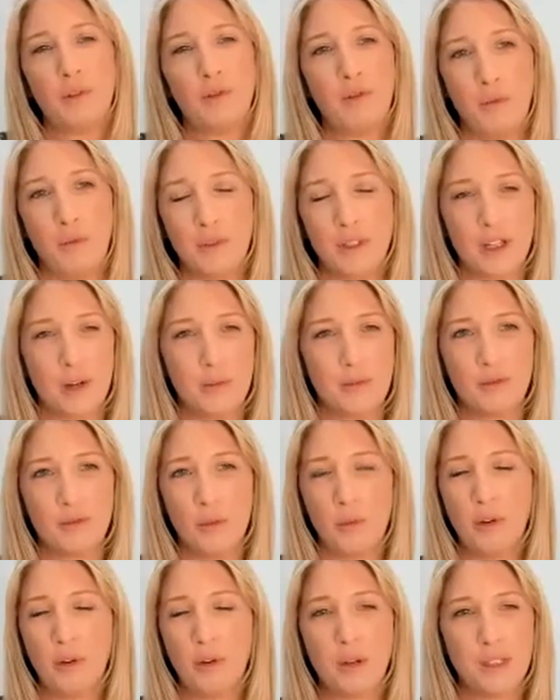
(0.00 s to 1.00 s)
performance comes
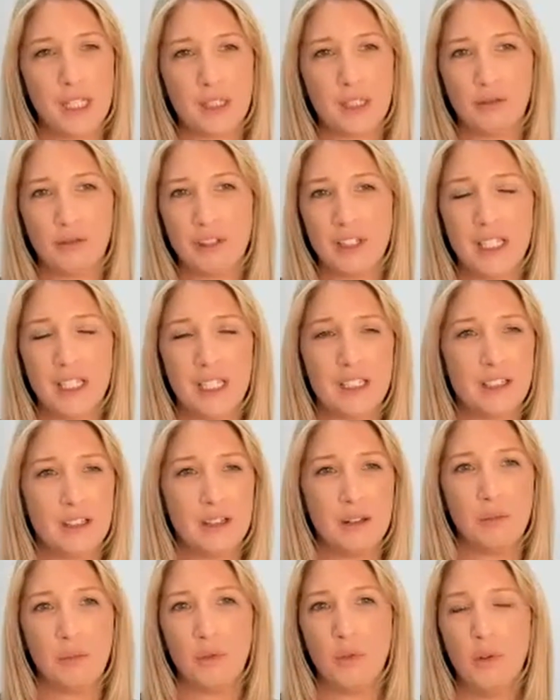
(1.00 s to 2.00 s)
from a process or a
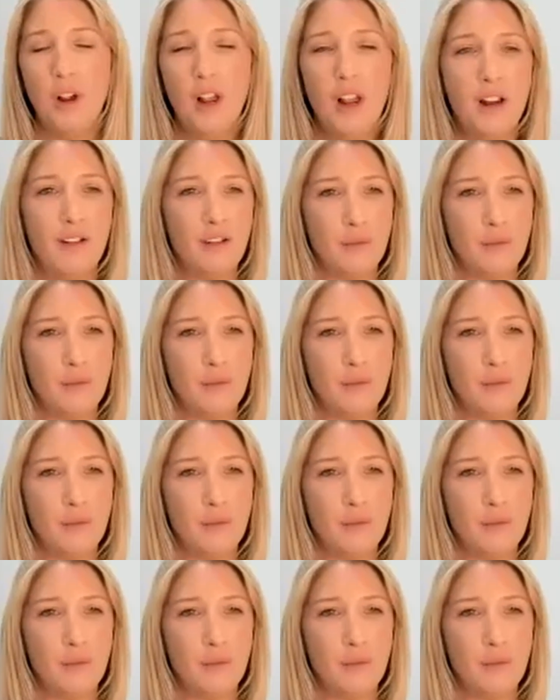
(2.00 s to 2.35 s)
system or